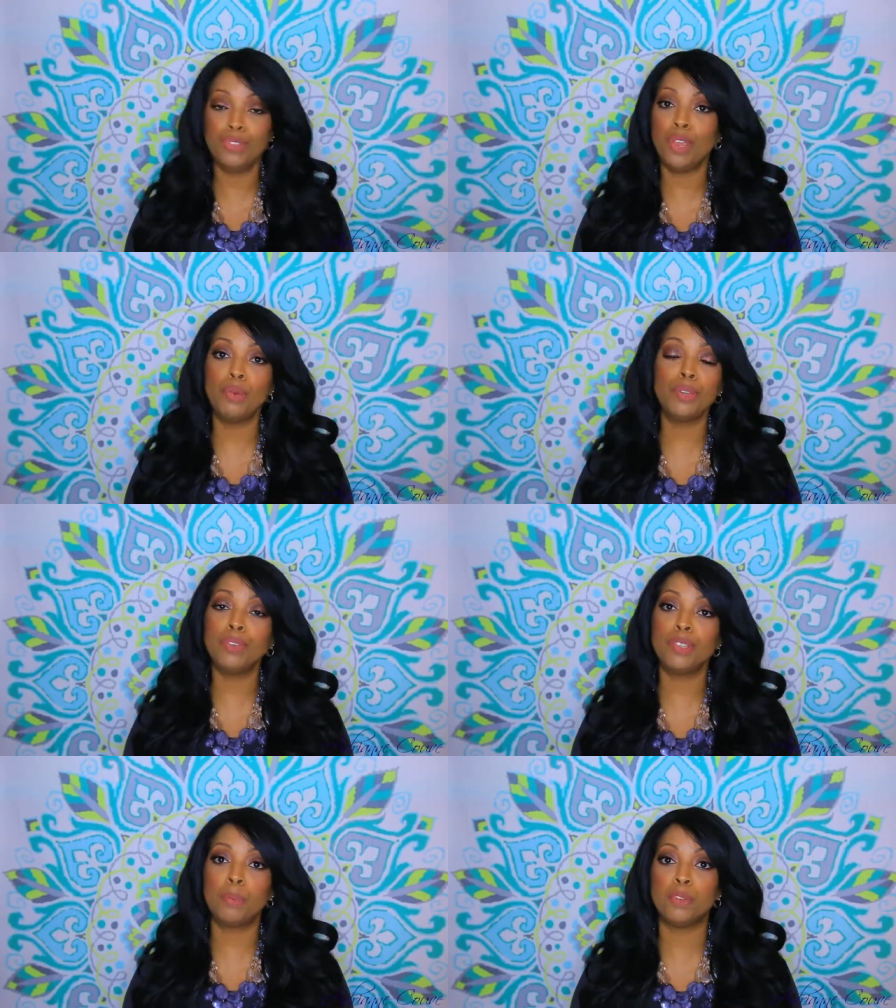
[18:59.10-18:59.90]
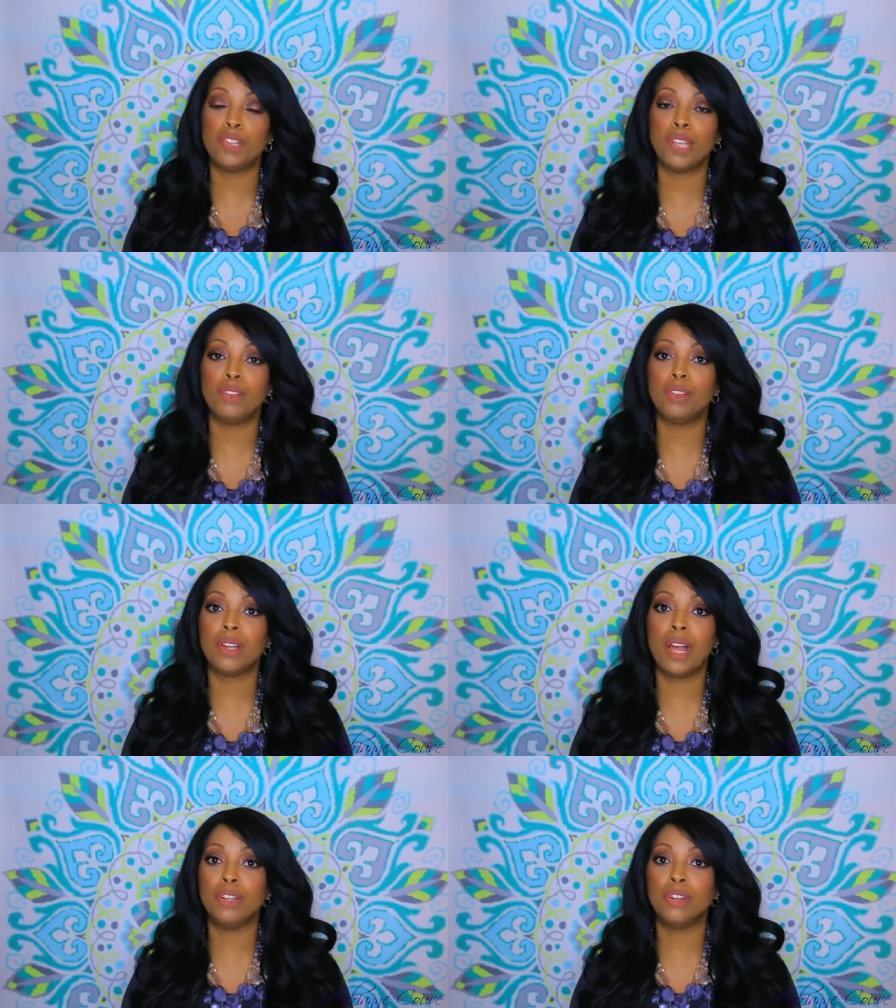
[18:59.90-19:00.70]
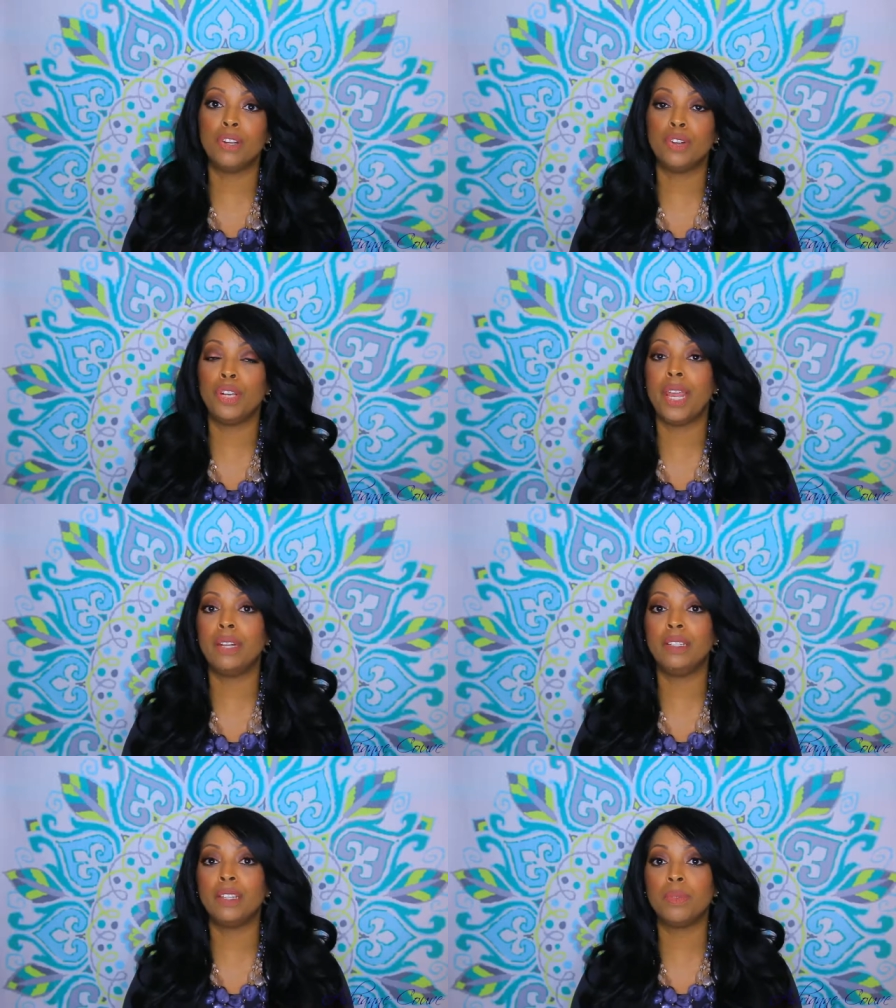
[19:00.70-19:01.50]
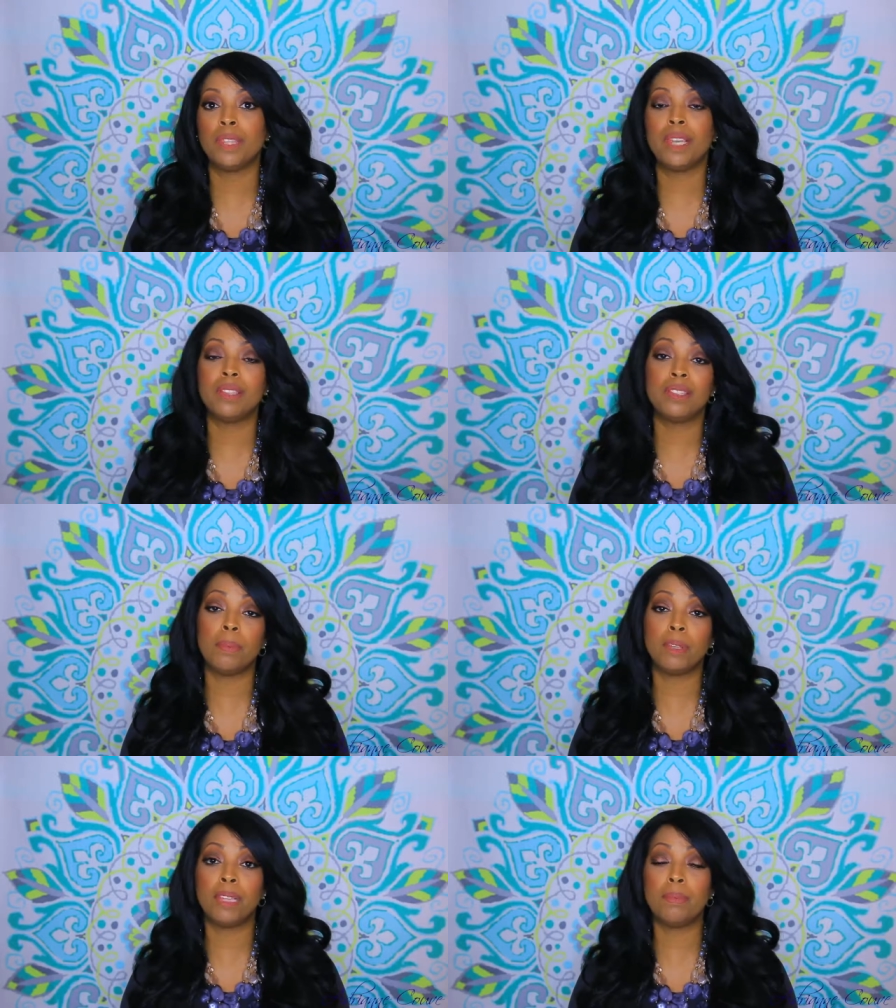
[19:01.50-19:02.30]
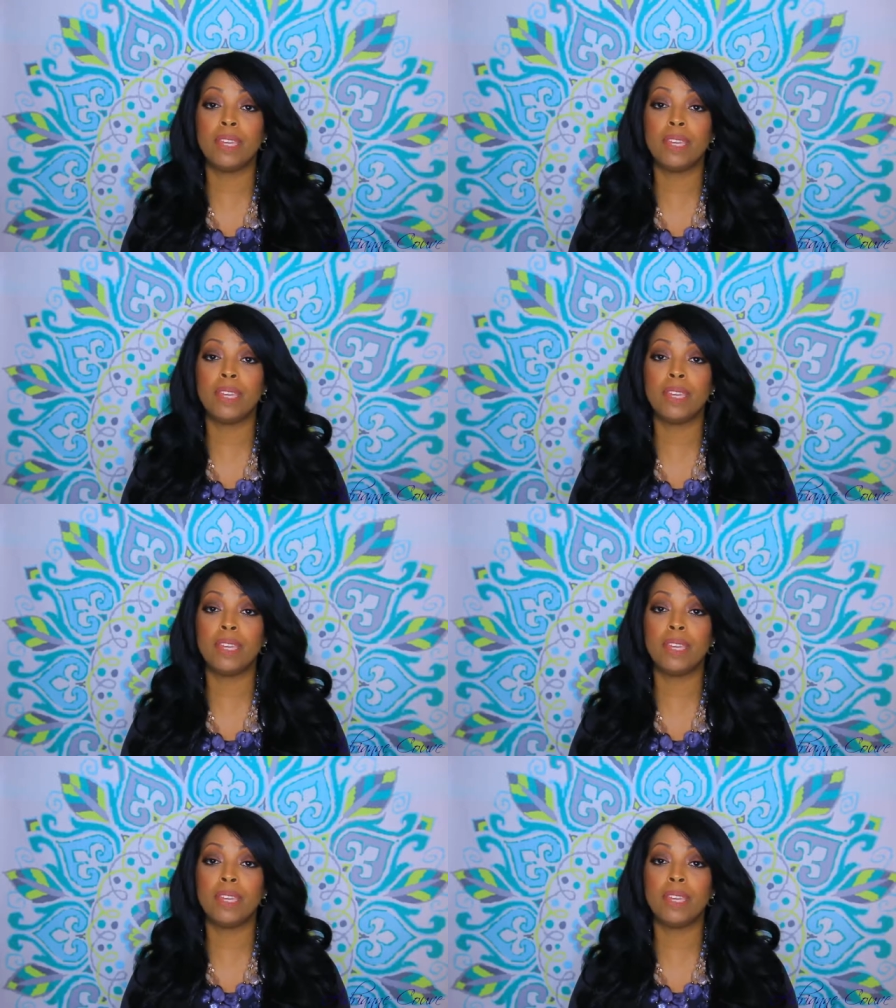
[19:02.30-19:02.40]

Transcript: don't use a particular color or create a look with it, is typically